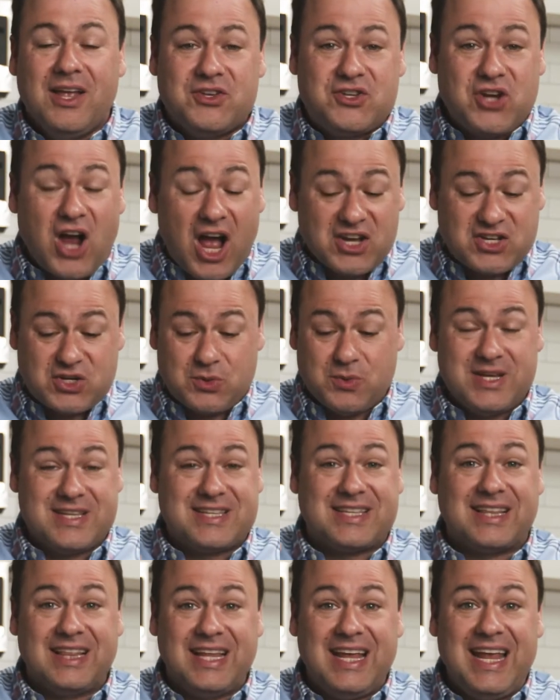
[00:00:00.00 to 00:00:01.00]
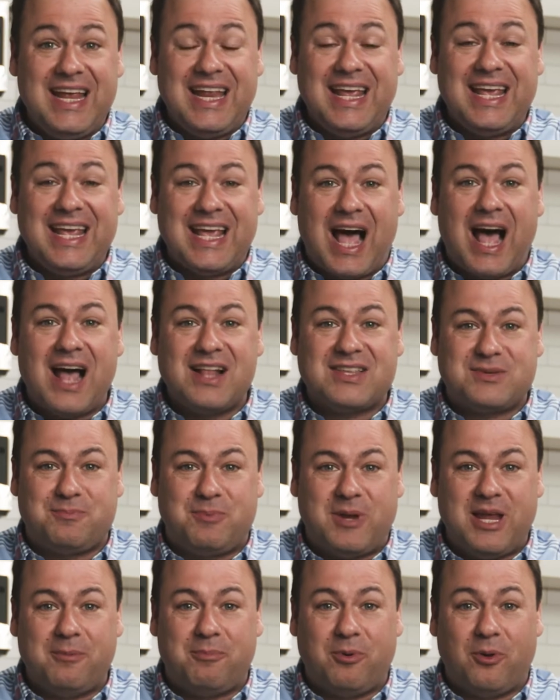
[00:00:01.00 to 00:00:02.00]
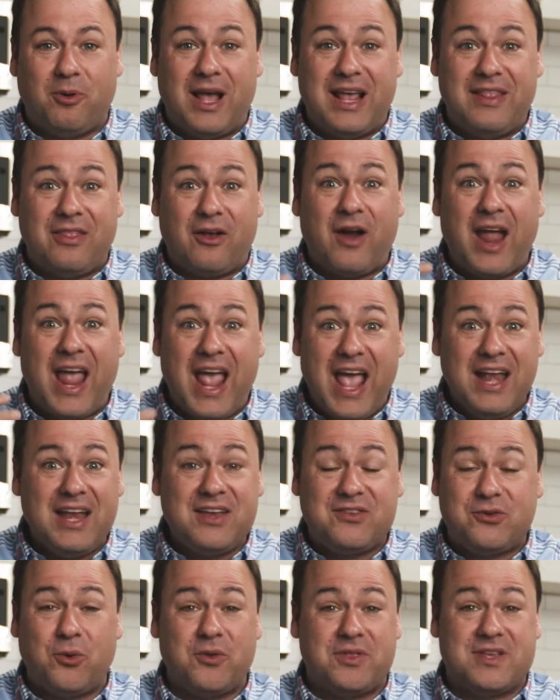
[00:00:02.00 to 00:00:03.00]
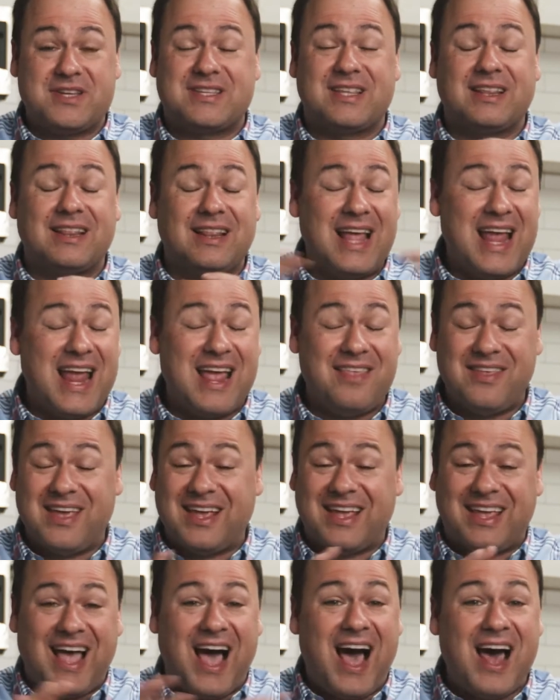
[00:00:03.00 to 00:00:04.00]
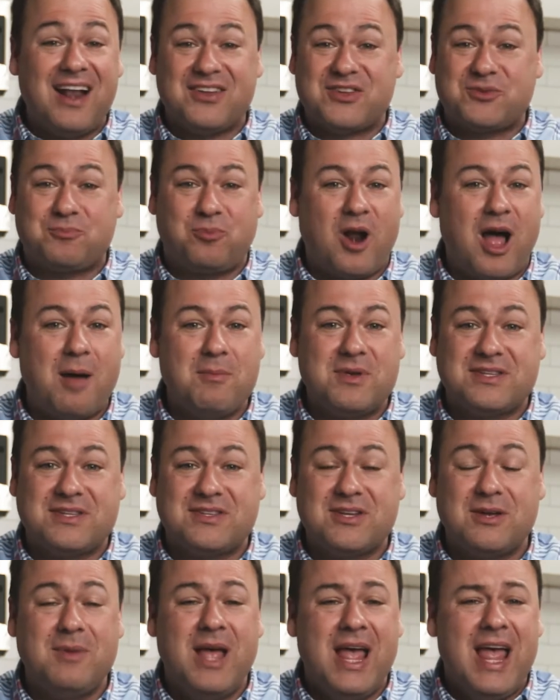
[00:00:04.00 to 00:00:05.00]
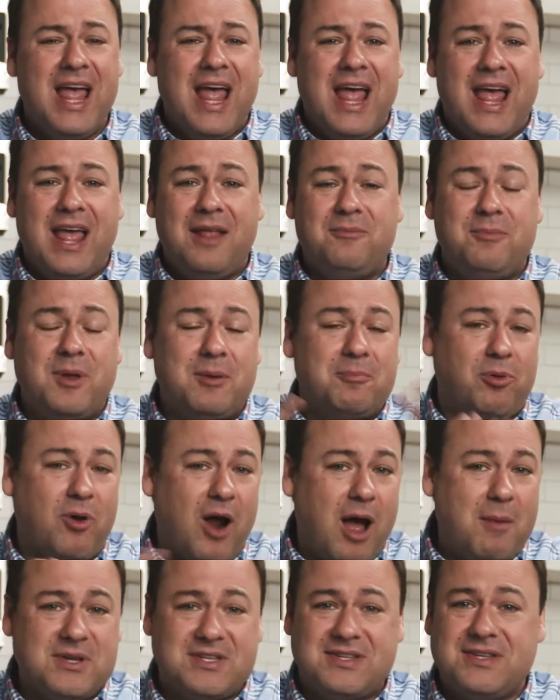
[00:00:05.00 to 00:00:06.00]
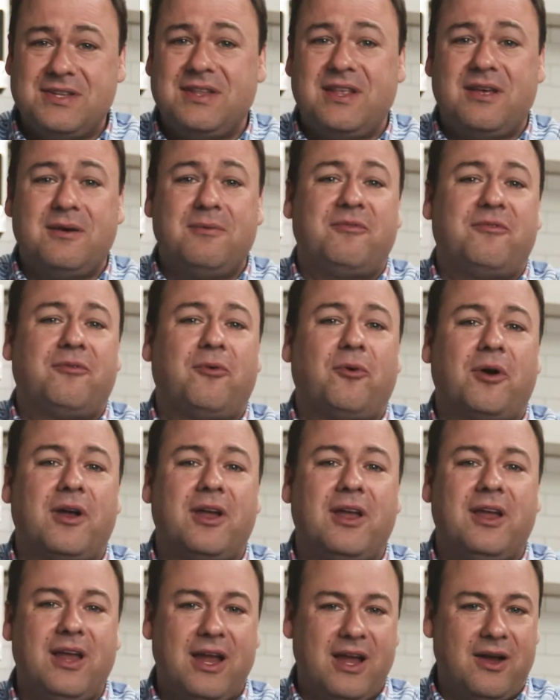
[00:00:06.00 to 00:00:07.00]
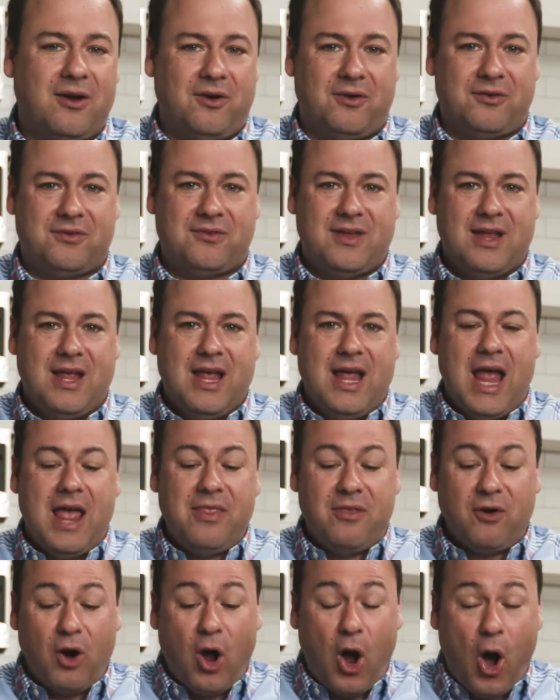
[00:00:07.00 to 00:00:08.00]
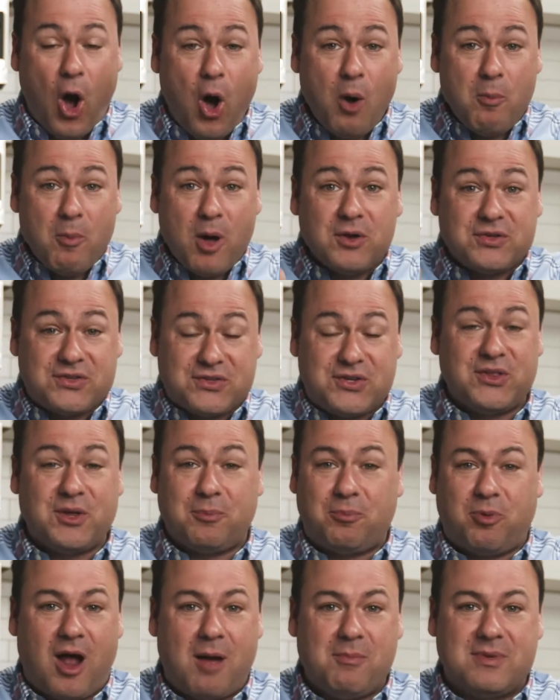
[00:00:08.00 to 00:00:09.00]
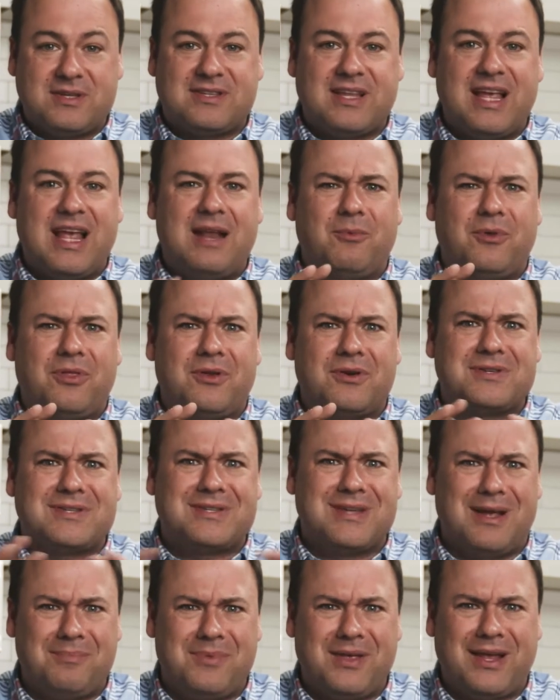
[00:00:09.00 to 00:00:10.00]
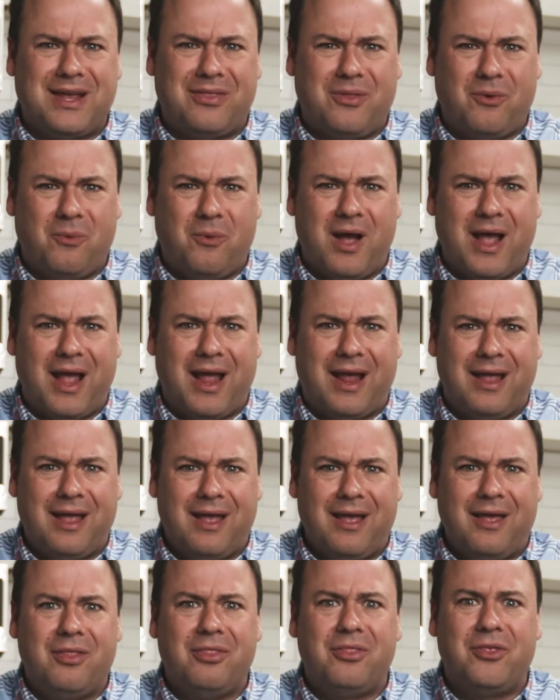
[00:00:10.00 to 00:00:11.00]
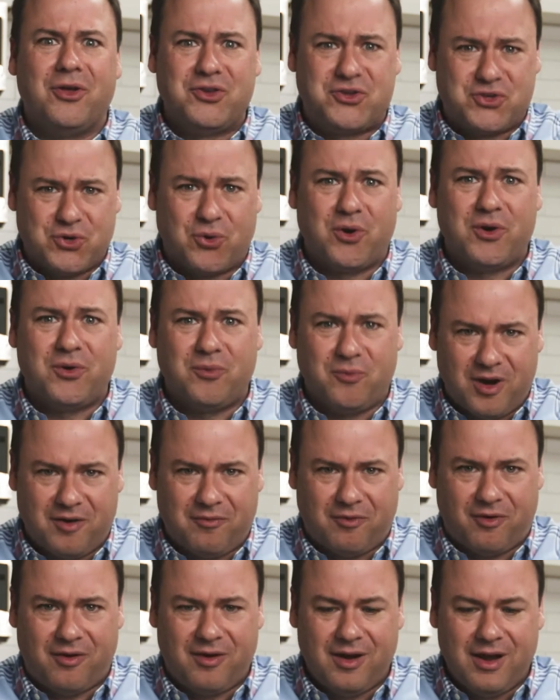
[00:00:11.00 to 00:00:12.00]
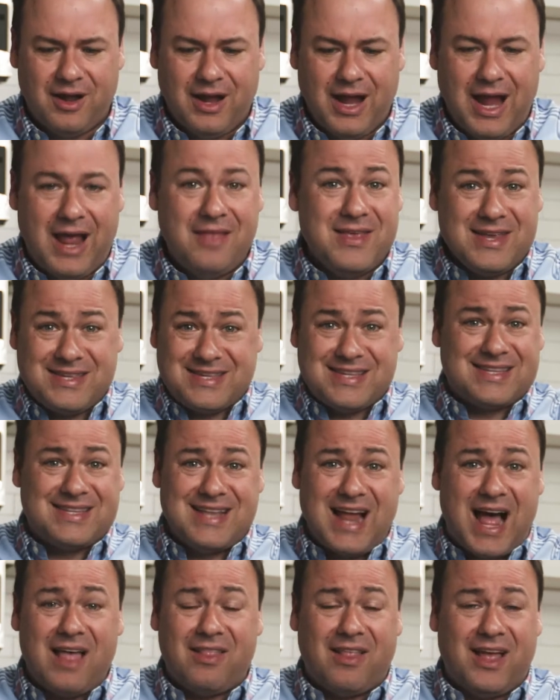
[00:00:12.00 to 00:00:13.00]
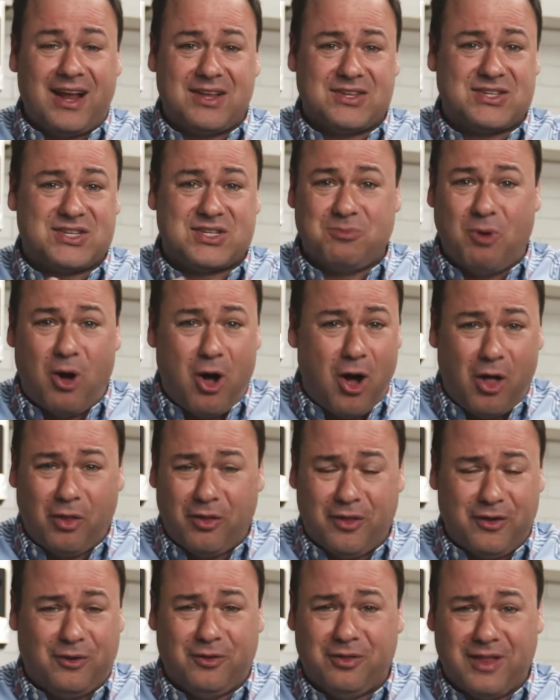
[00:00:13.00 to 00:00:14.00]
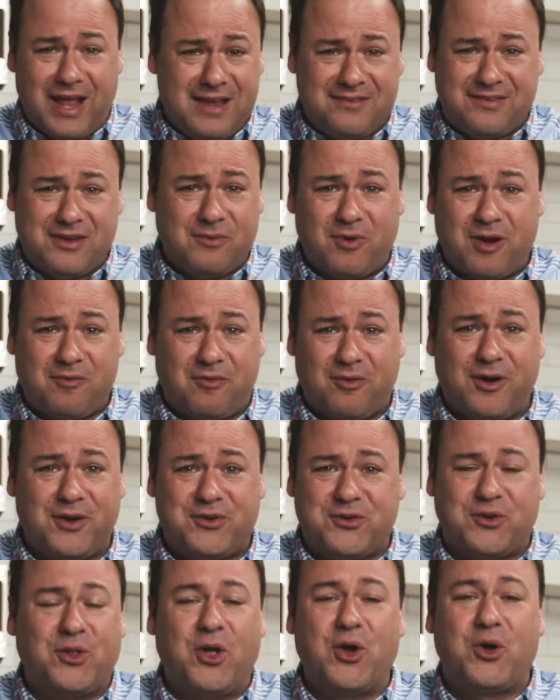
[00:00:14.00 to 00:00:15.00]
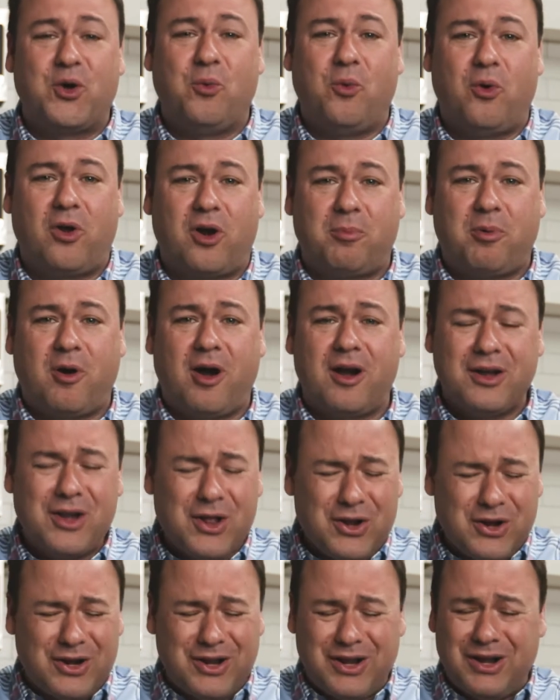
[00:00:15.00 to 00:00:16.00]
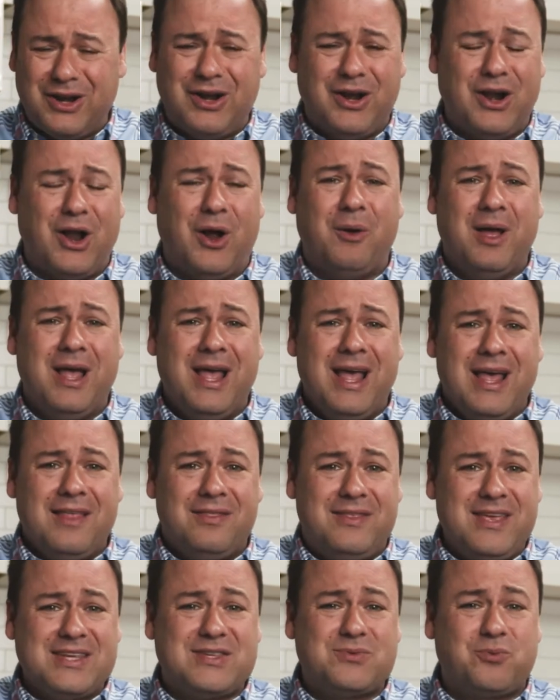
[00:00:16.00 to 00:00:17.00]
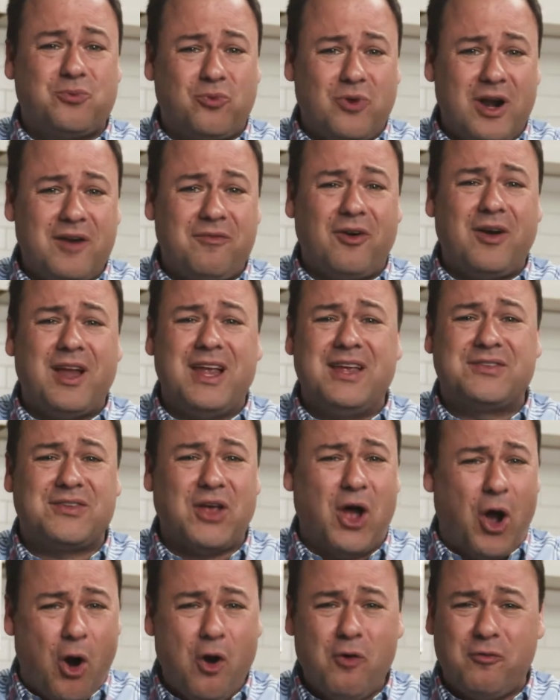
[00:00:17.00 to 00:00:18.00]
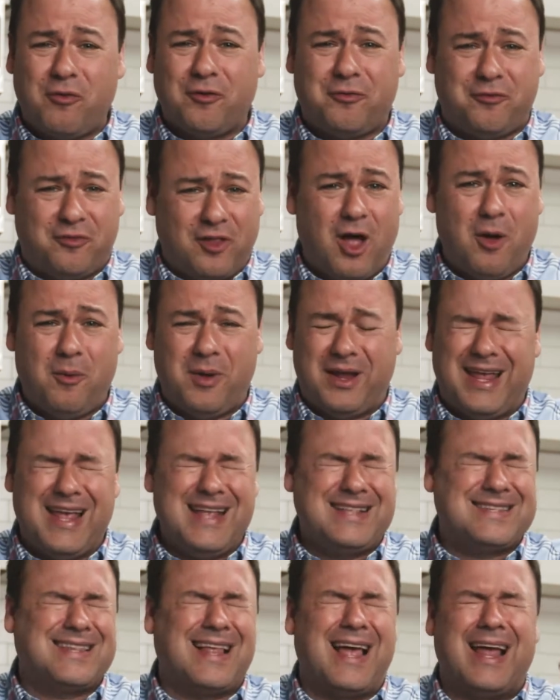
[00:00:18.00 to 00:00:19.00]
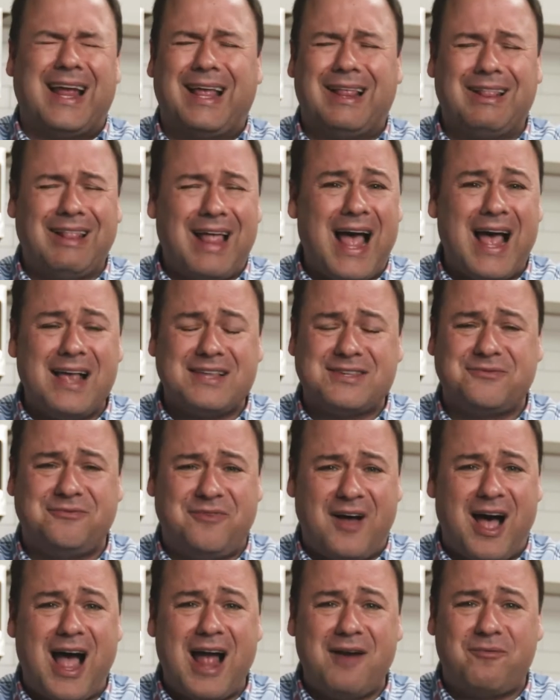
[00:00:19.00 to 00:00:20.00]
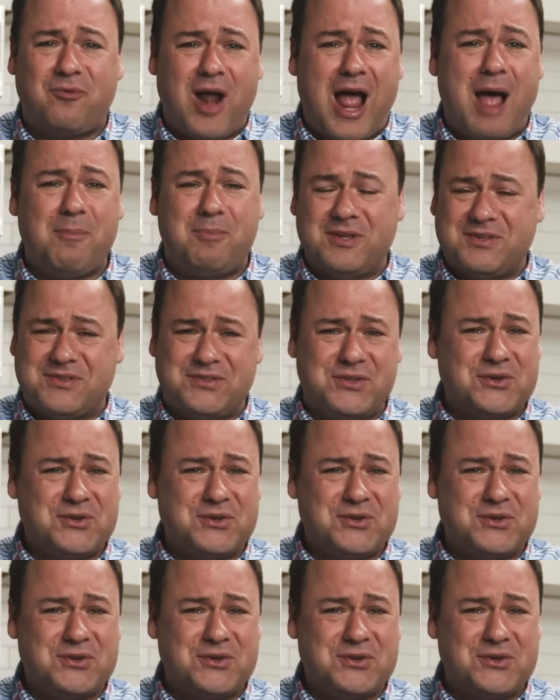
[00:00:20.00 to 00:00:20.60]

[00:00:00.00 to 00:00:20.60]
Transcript: Joshua is leading God's people, and they're headed toward this land that God has promised them and been promising them for years. And they're almost to the promised land when there's something in the way, the Jordan River. And this is not like a small little lazy river at your local water park. No, no, no, no, no. This river is overflowing. It's like class 5 rapids.